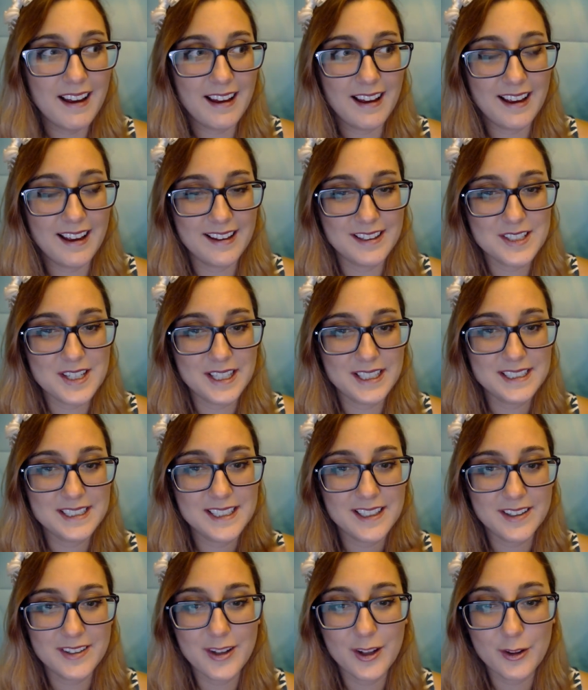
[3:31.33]
and I did
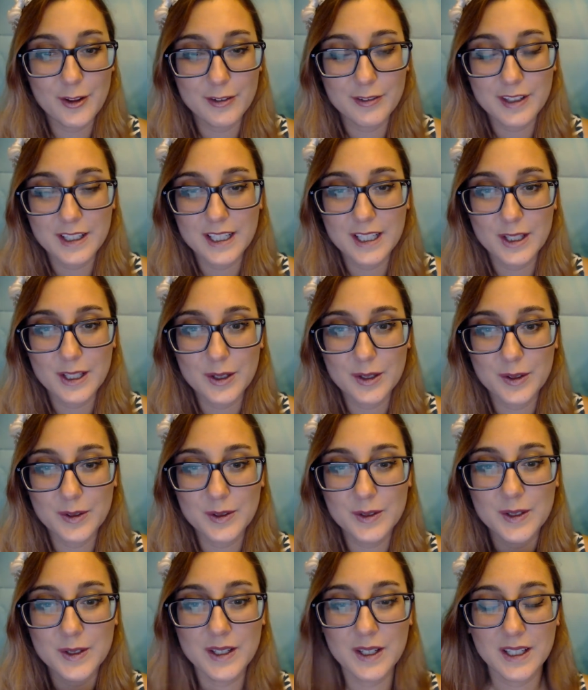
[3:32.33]
another video
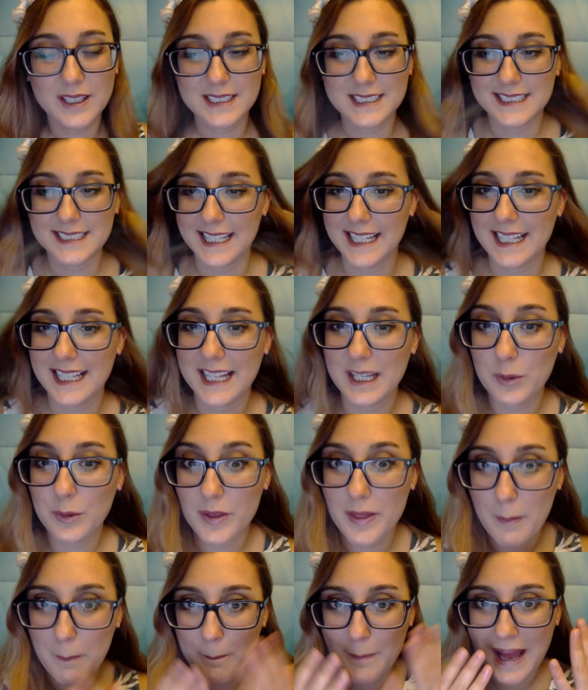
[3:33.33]
today like with
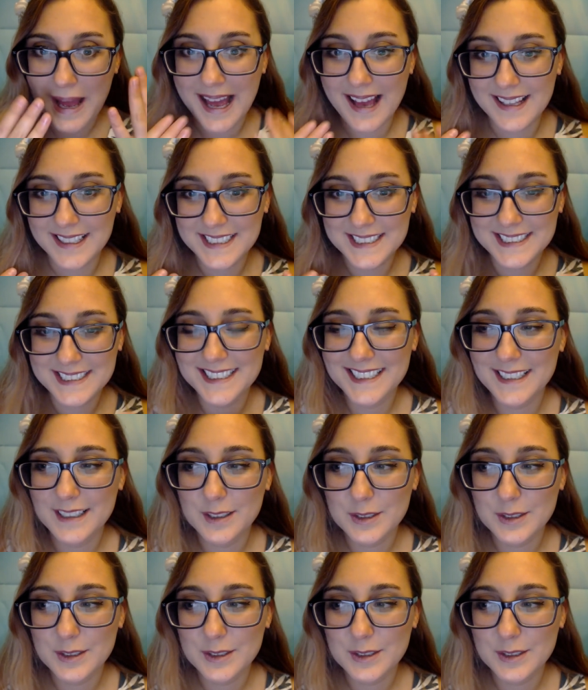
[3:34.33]
a mask.